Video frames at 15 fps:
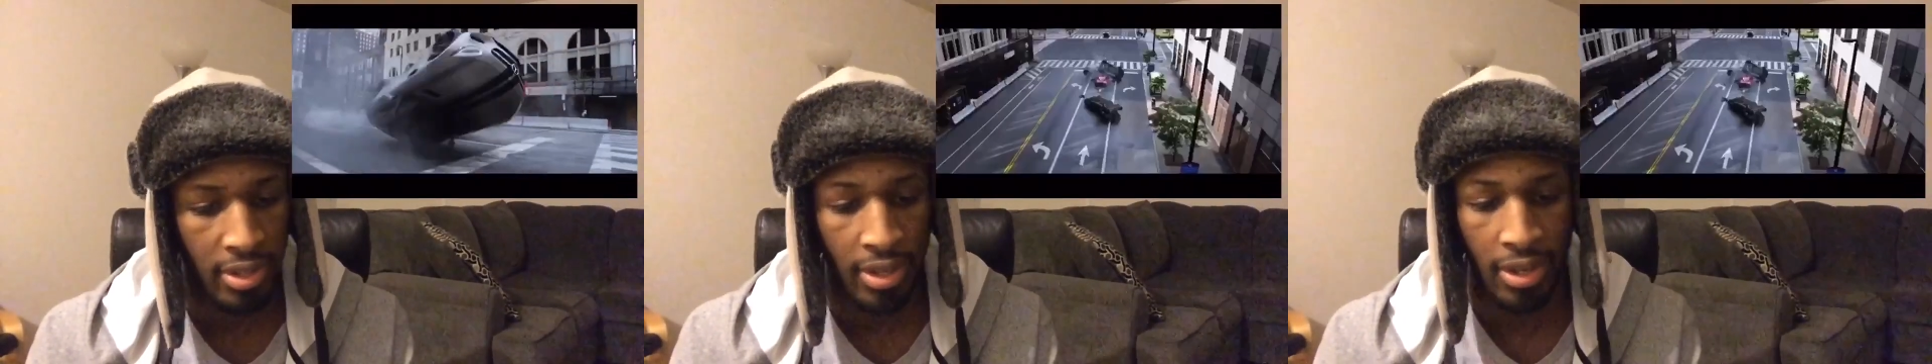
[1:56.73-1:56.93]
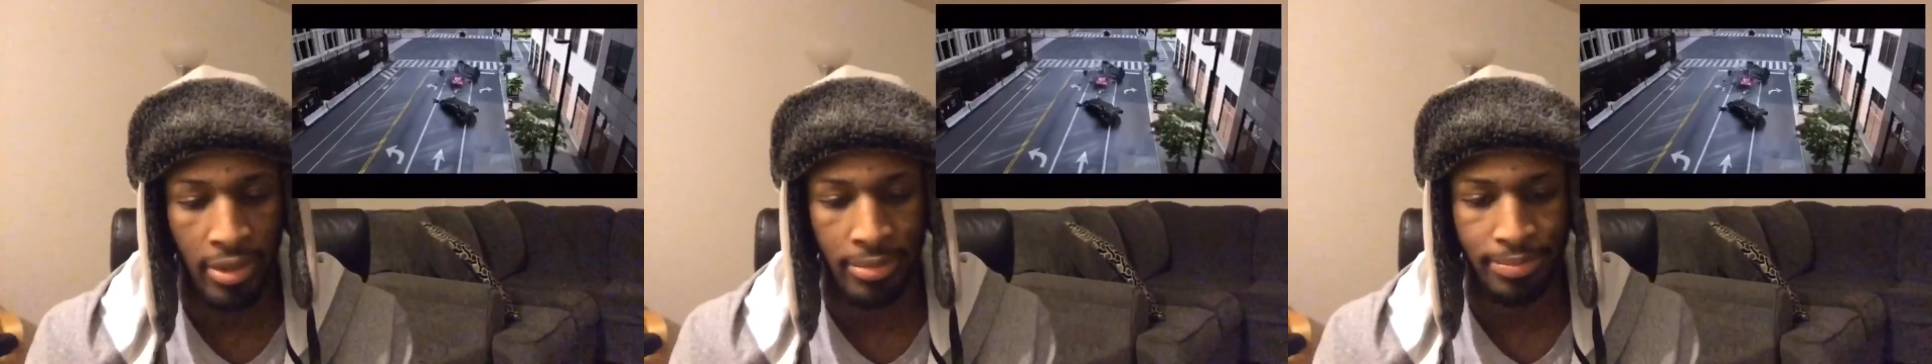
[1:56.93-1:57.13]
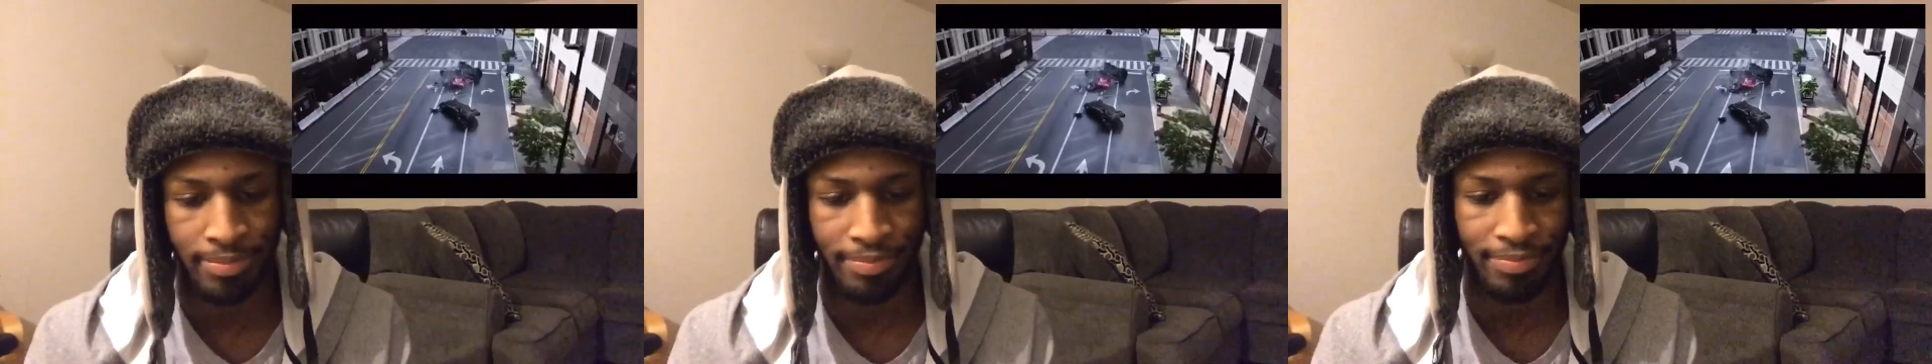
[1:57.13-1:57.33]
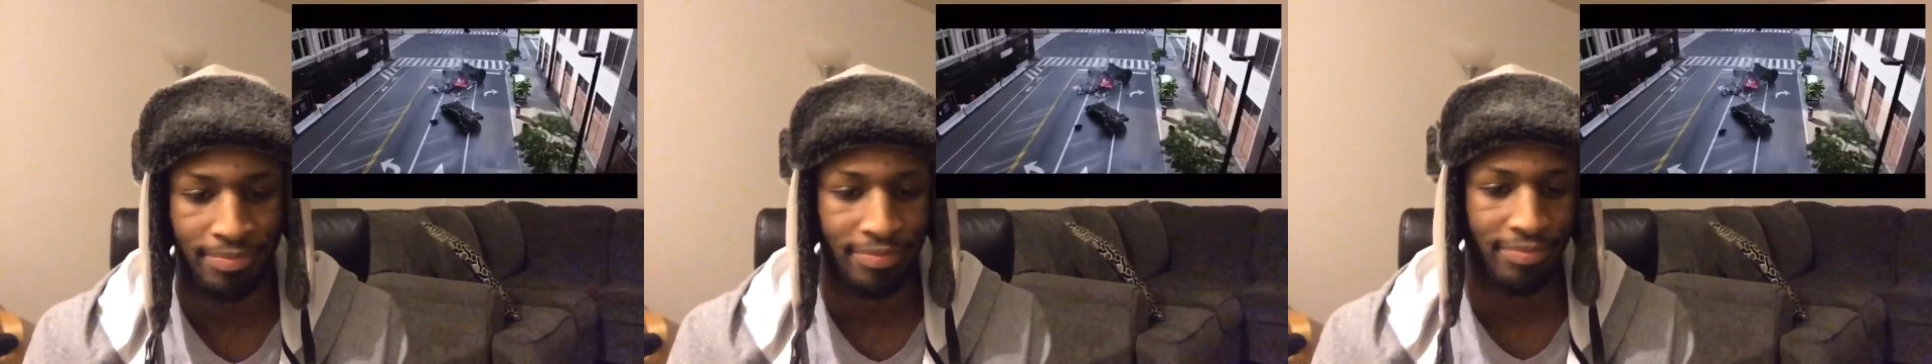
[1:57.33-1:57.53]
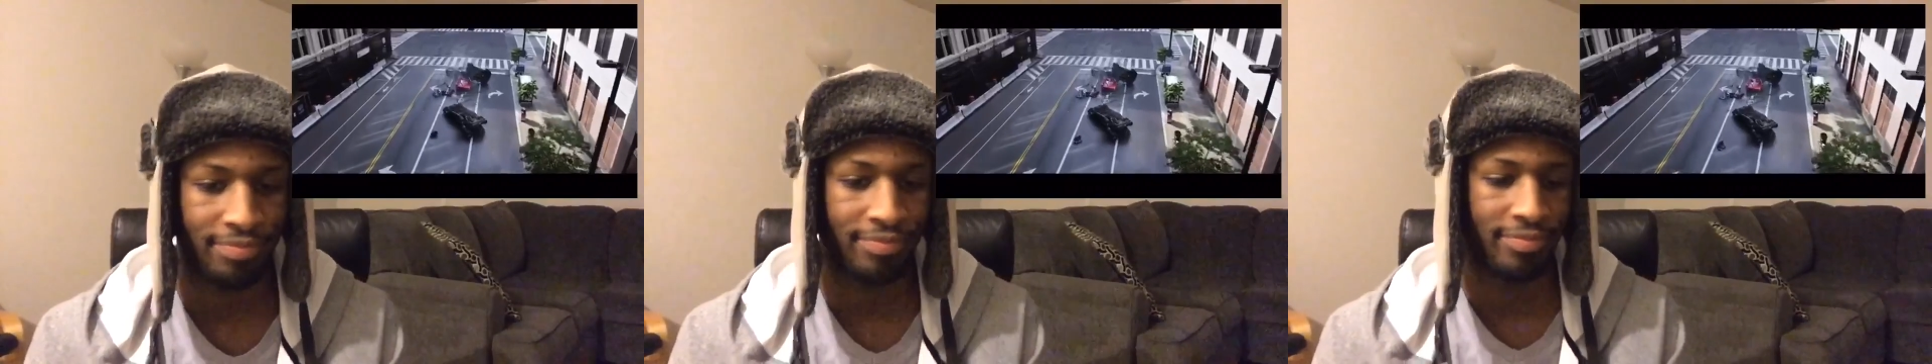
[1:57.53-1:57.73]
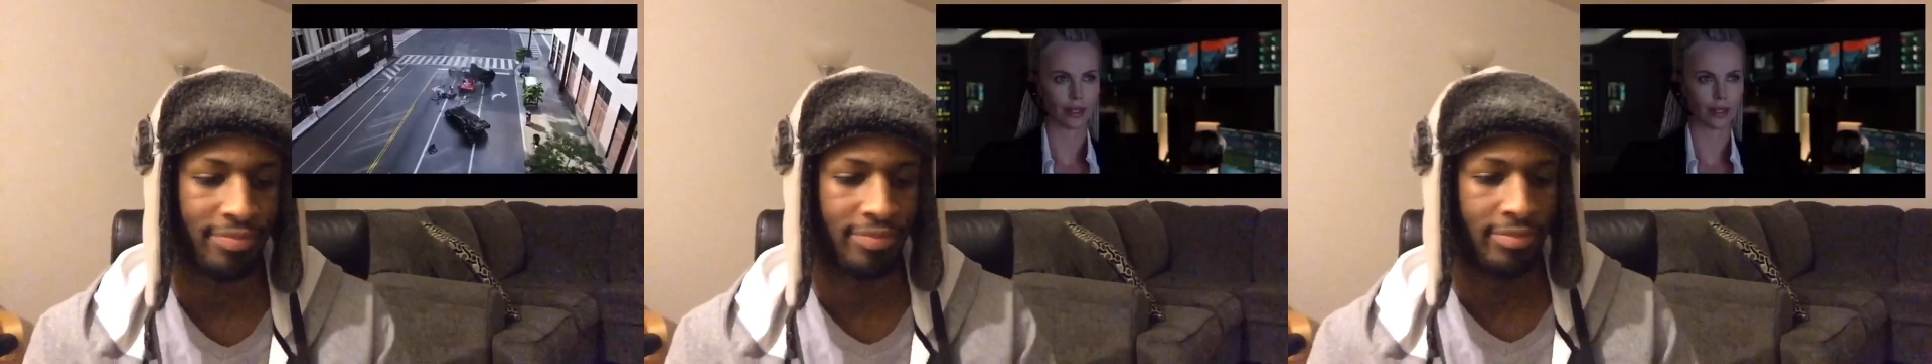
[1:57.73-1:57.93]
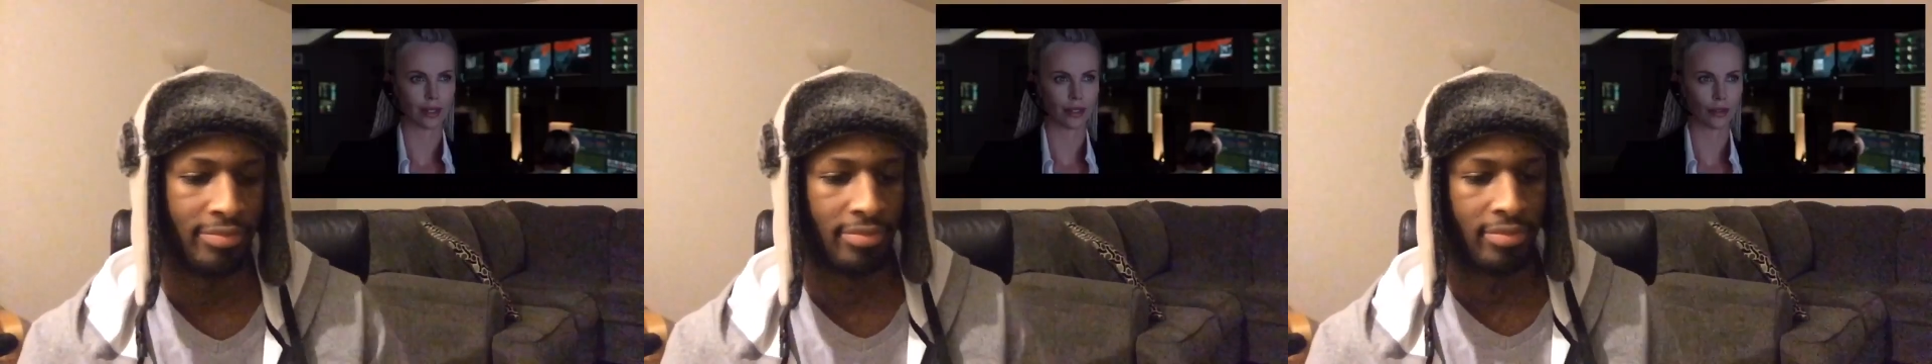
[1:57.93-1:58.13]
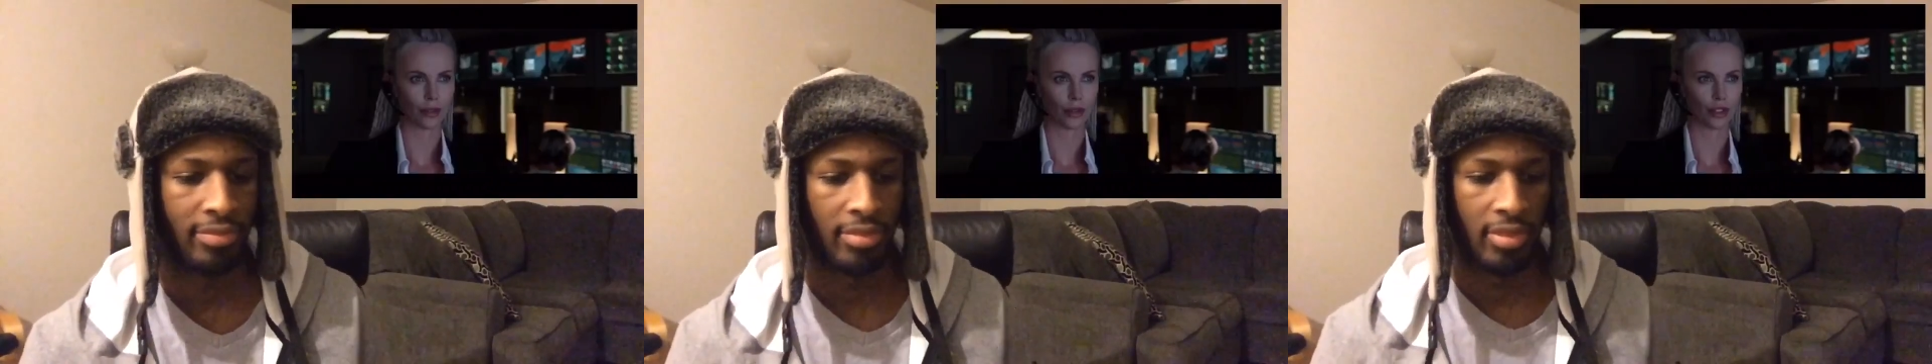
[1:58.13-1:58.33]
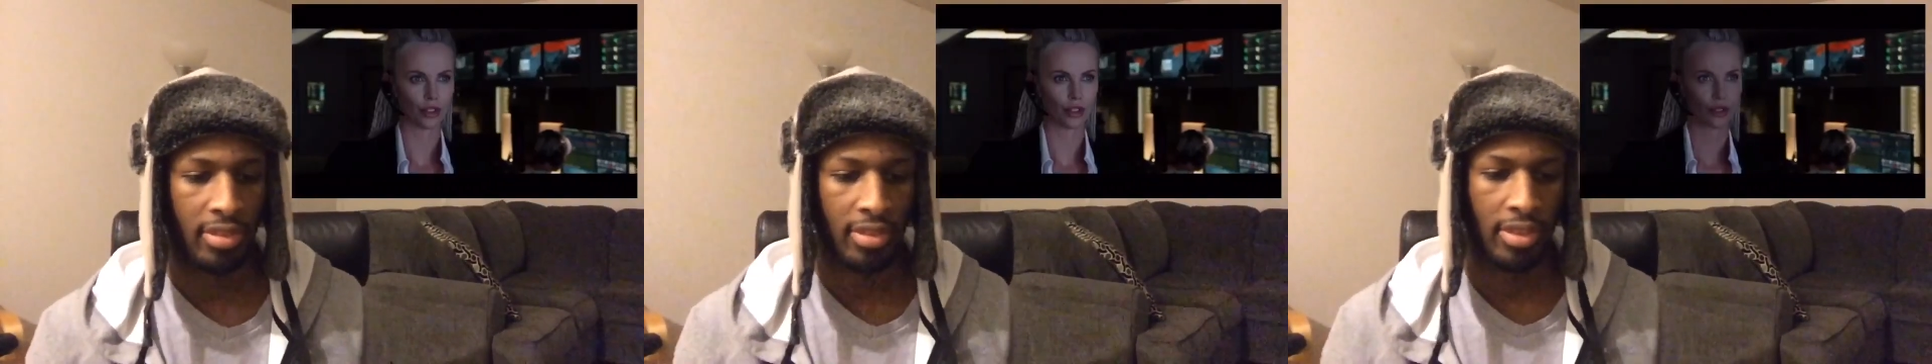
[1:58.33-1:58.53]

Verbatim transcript: Yeah. Ouch.